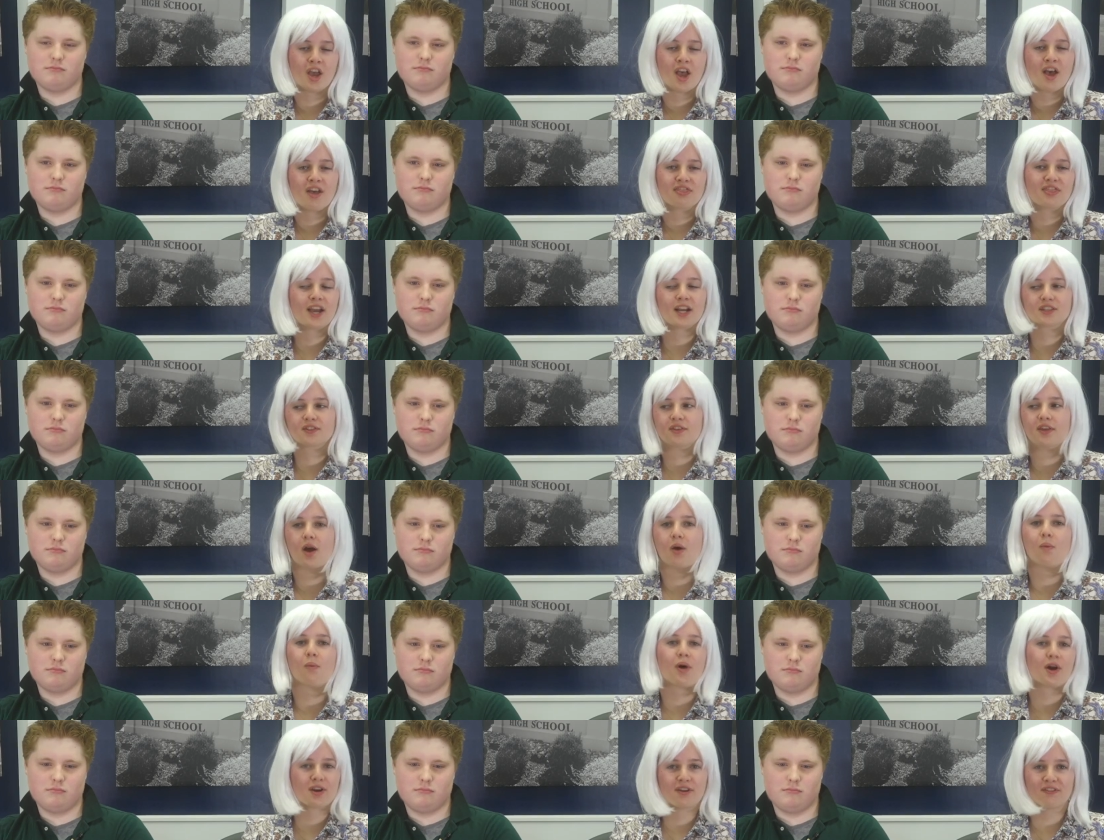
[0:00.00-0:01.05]
Speaker 1: Thanks for that
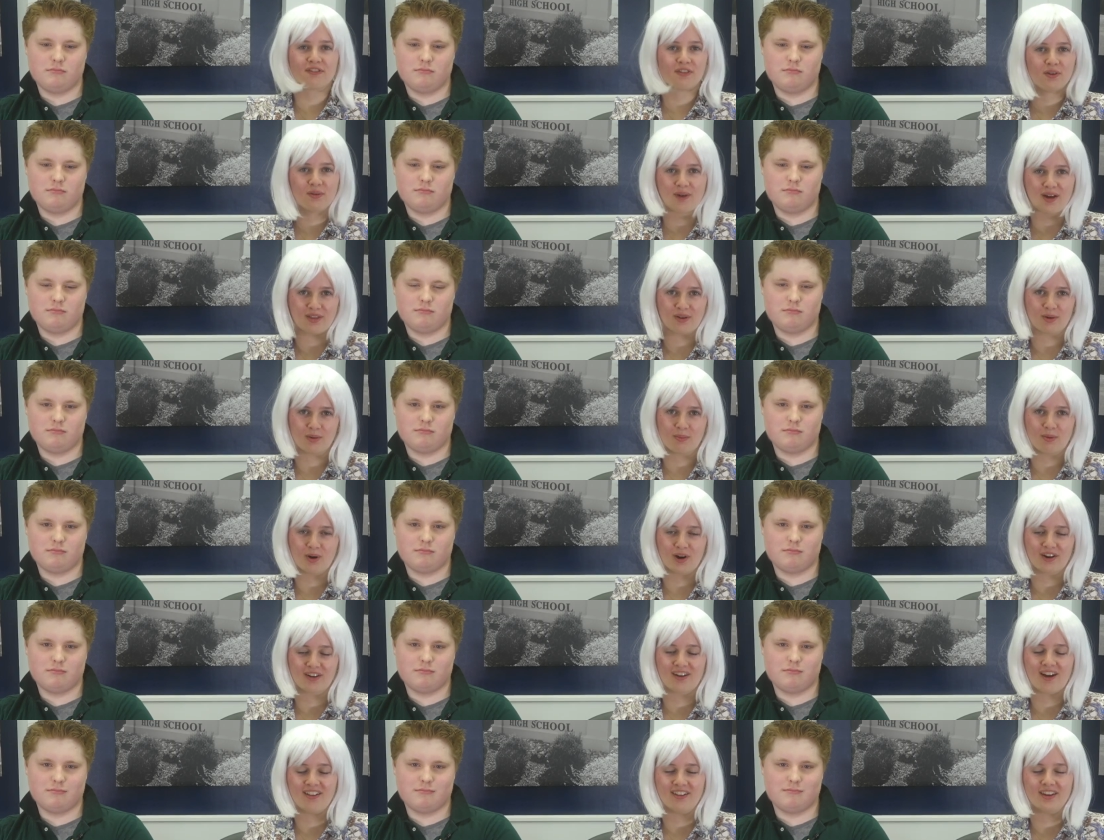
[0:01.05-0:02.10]
wonderful weather
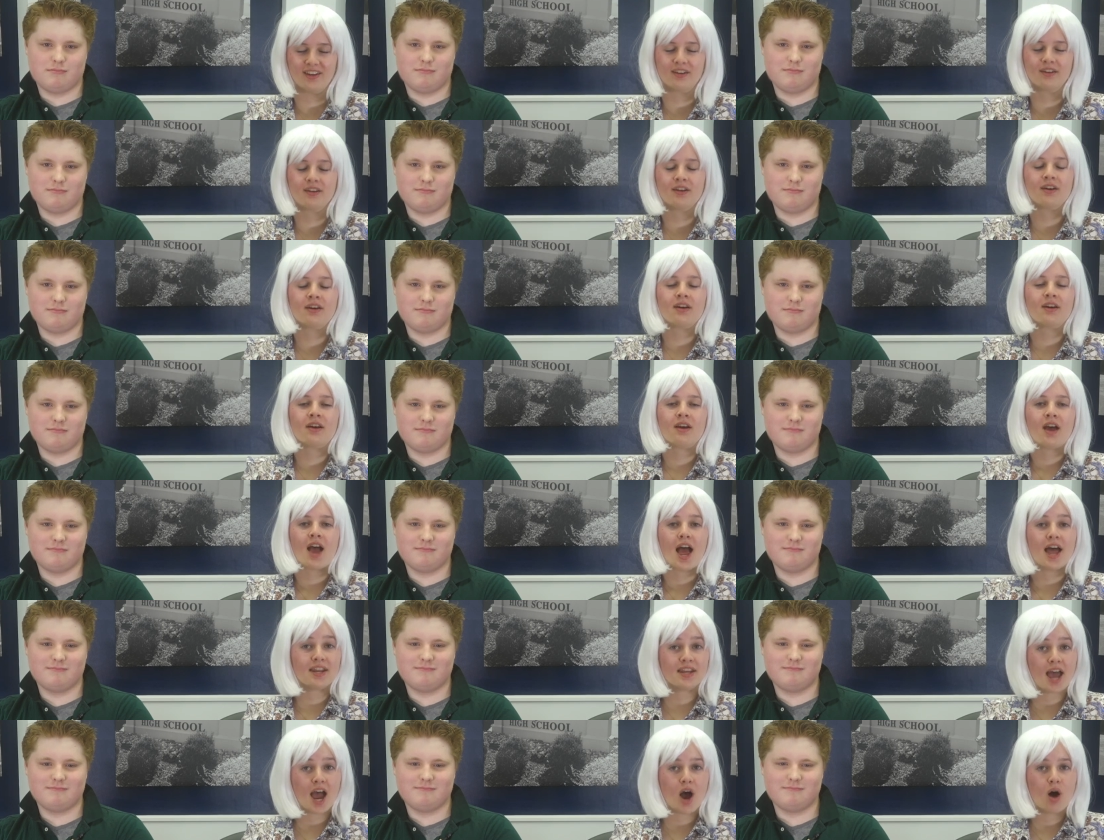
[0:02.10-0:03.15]
report, Cullen.
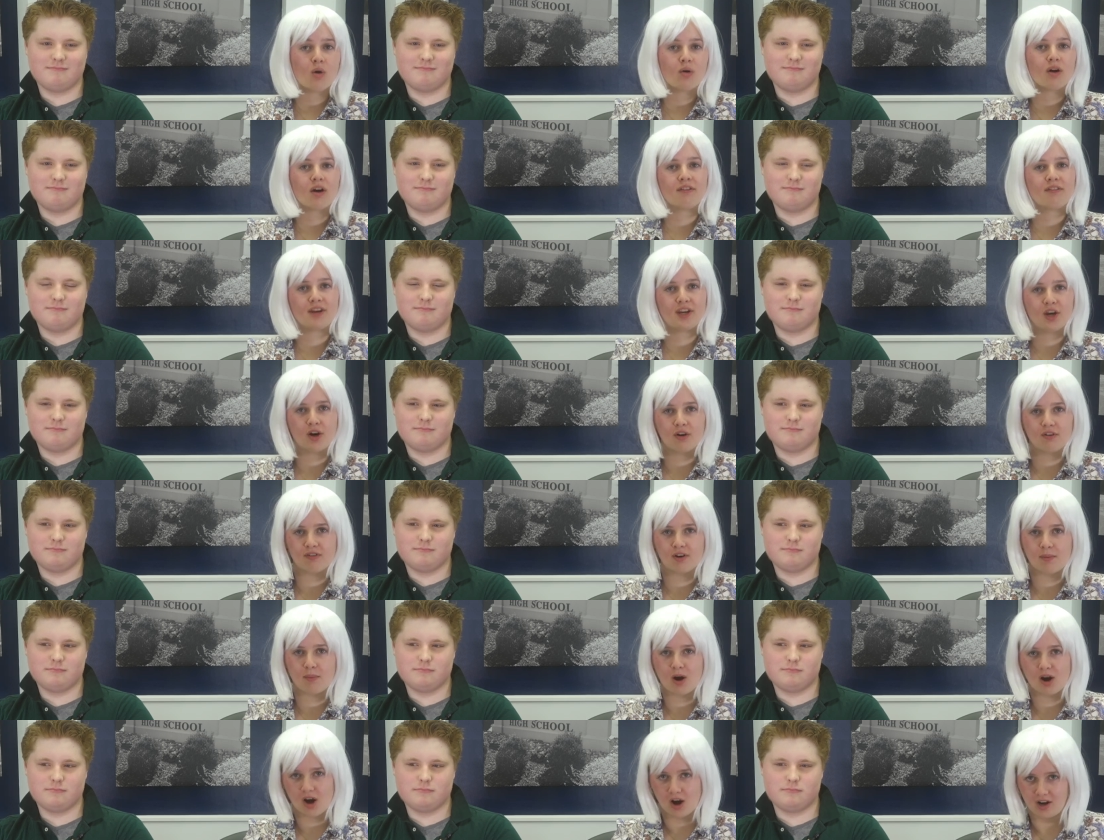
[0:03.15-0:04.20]
And now, a video
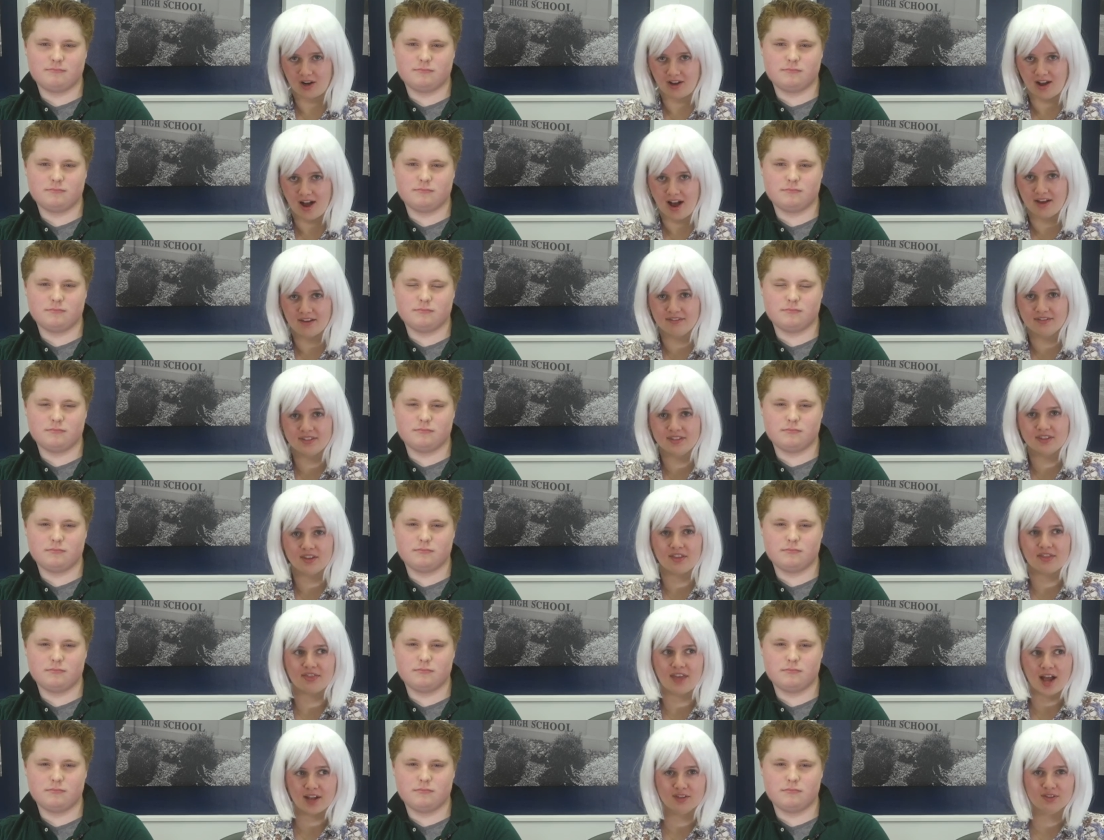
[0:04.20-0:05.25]
from our archives.
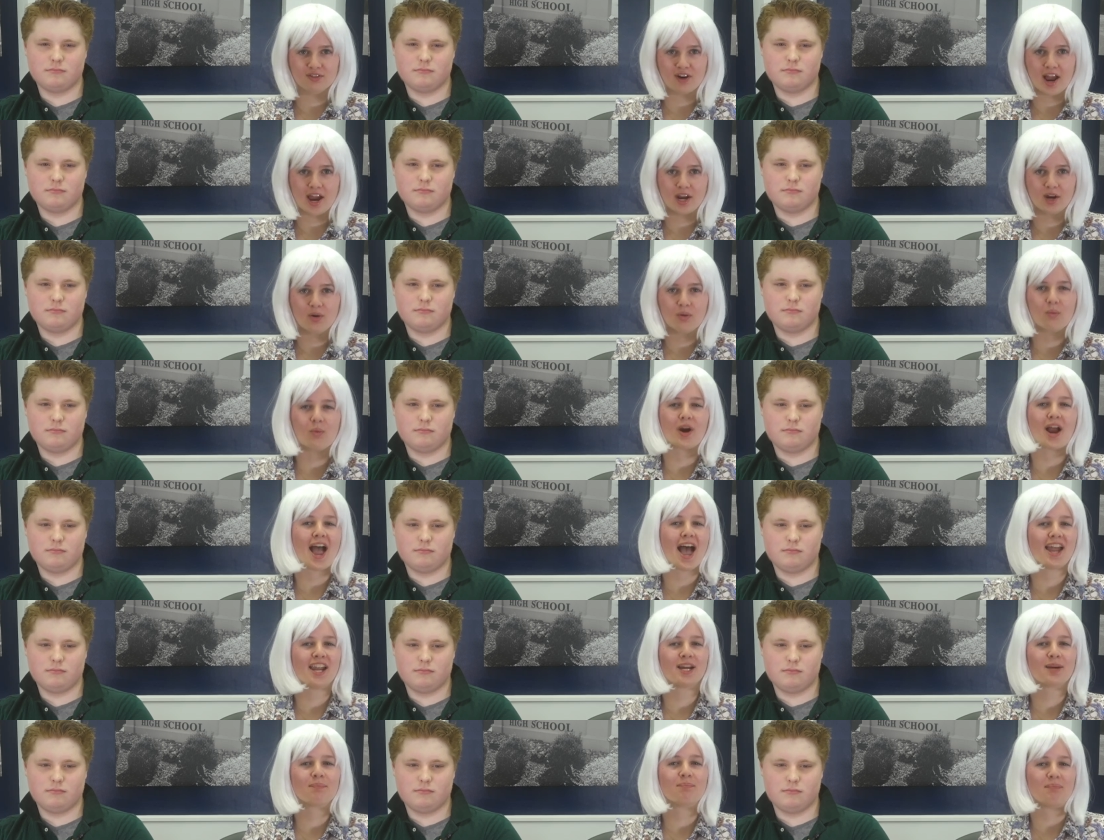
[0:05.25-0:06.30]
That's right, we're
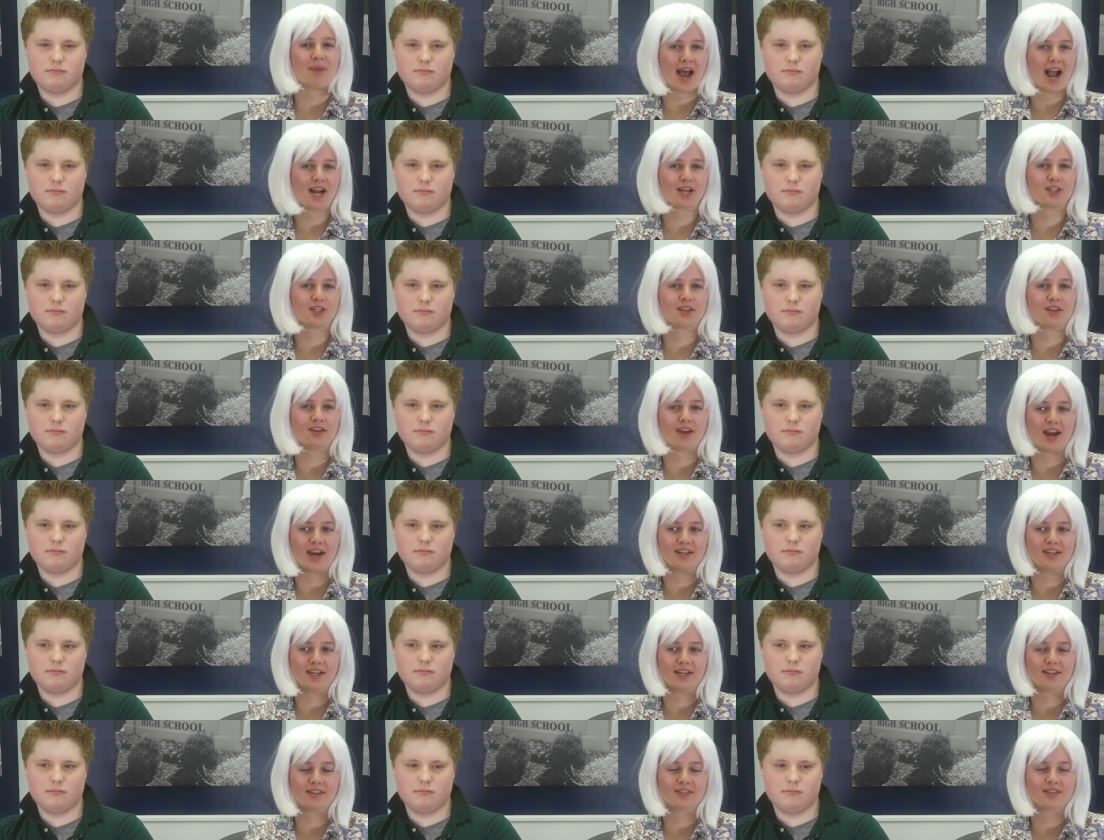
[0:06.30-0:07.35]
heading back to the
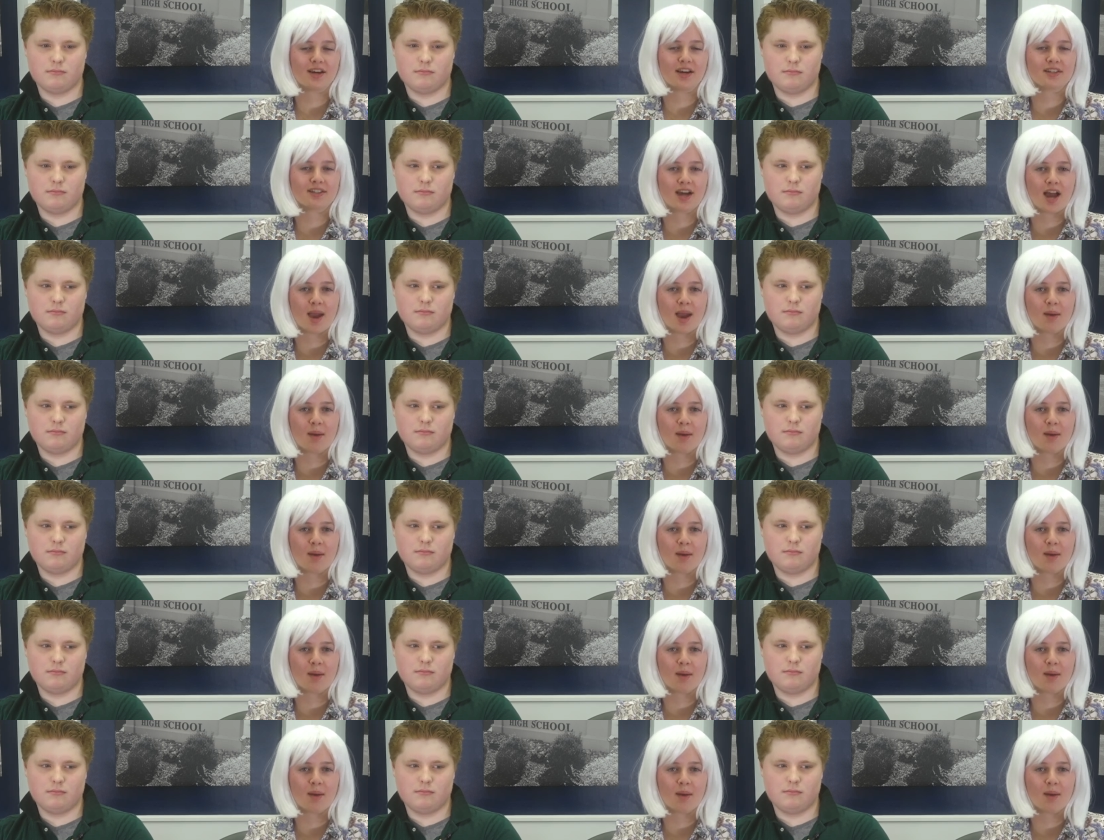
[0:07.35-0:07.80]
nineties, a time